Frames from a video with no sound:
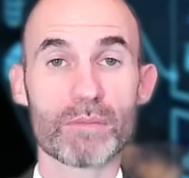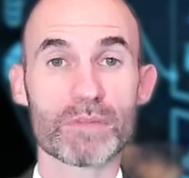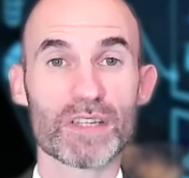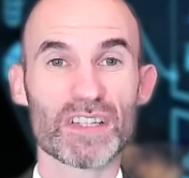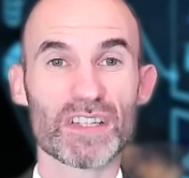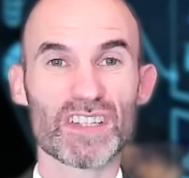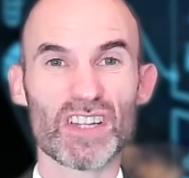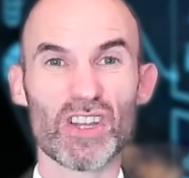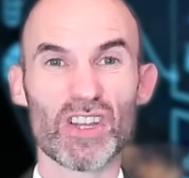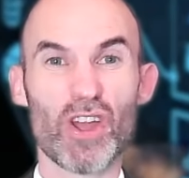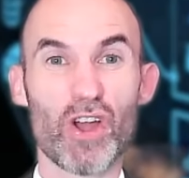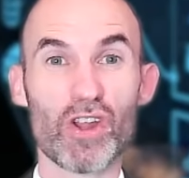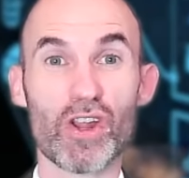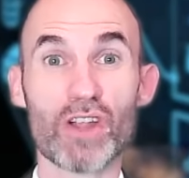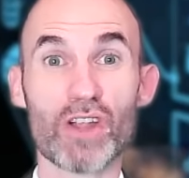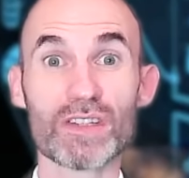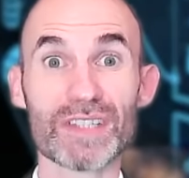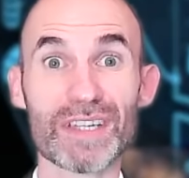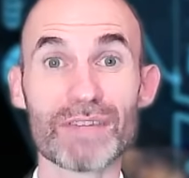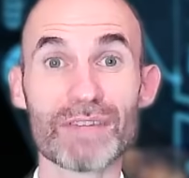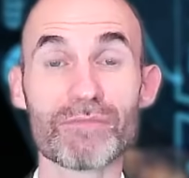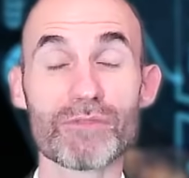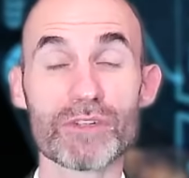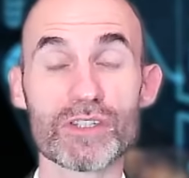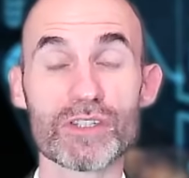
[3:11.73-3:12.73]
So it's a lot, lots
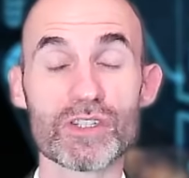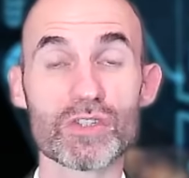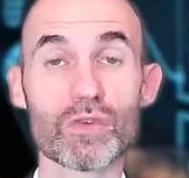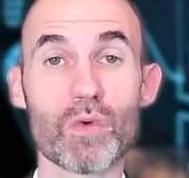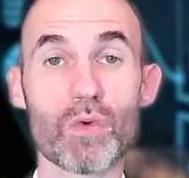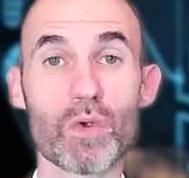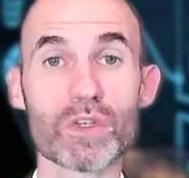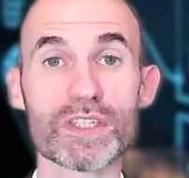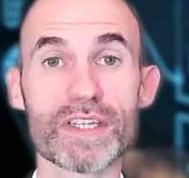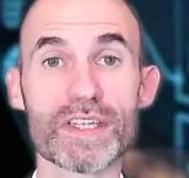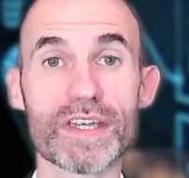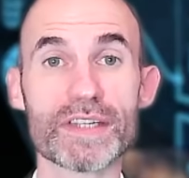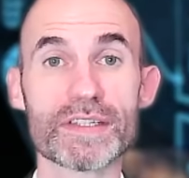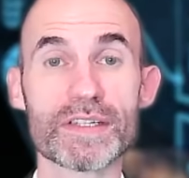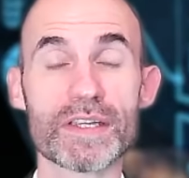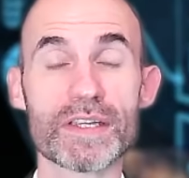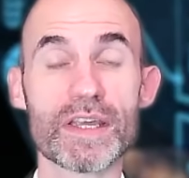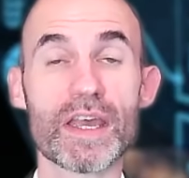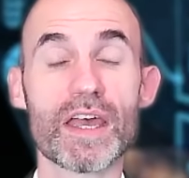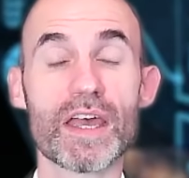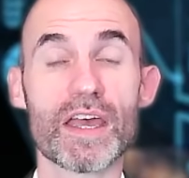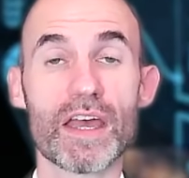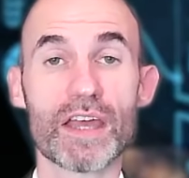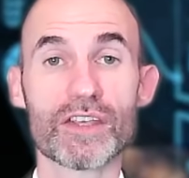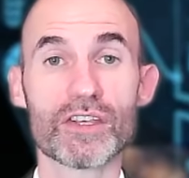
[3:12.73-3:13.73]
of different sources,
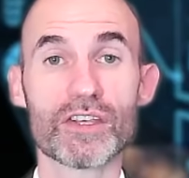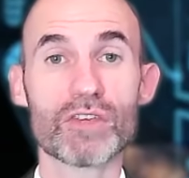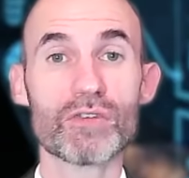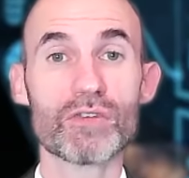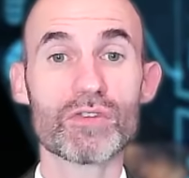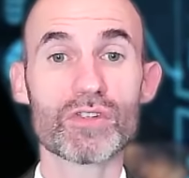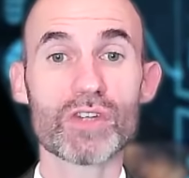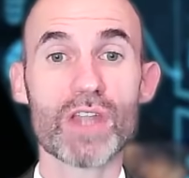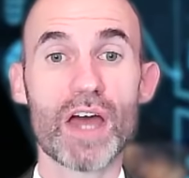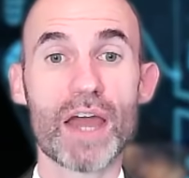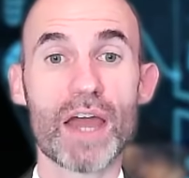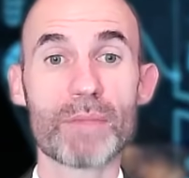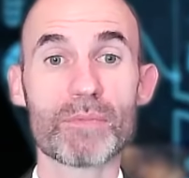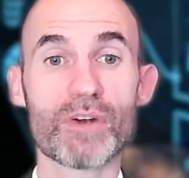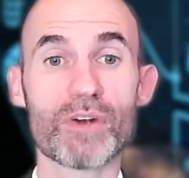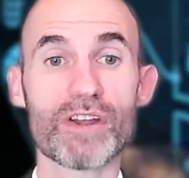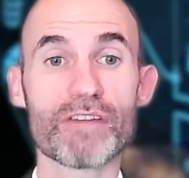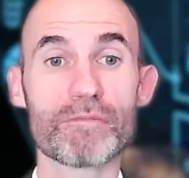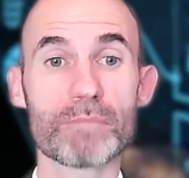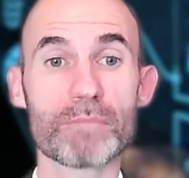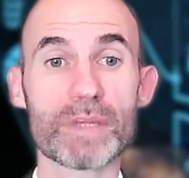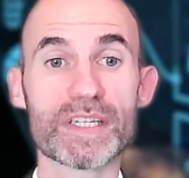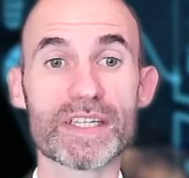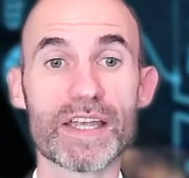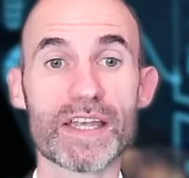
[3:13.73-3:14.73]
huge library
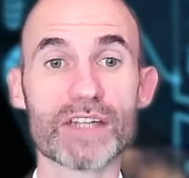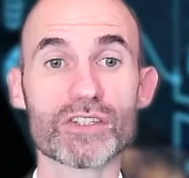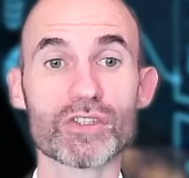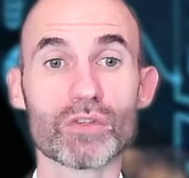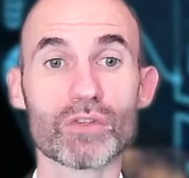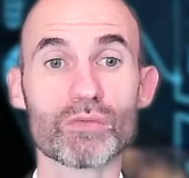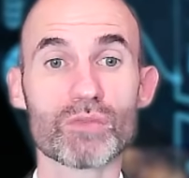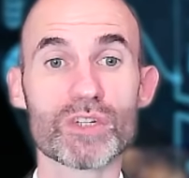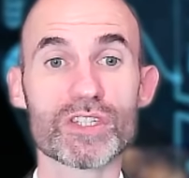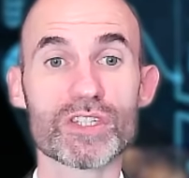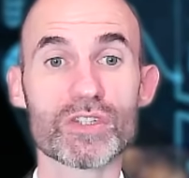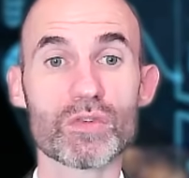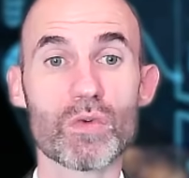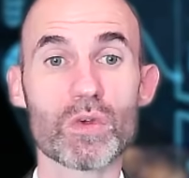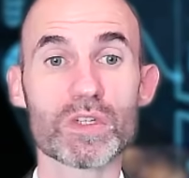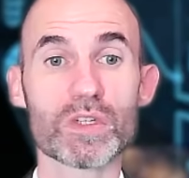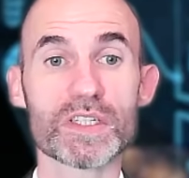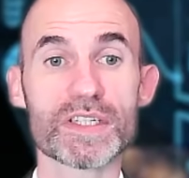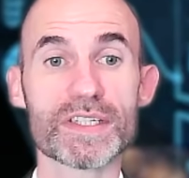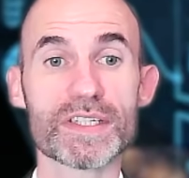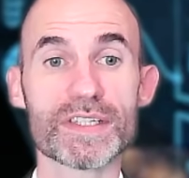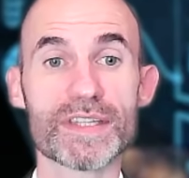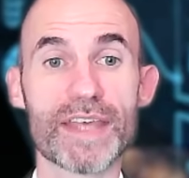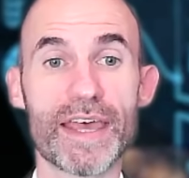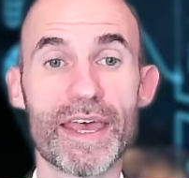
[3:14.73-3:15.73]
of potential
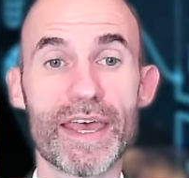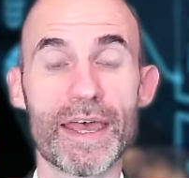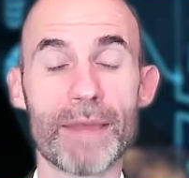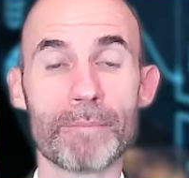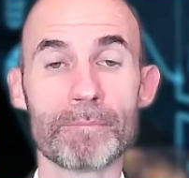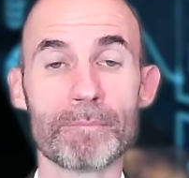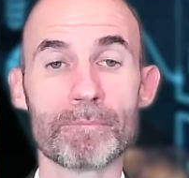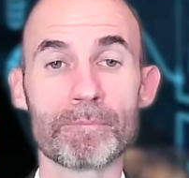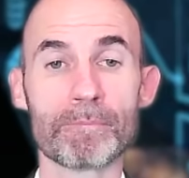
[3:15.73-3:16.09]
resources there.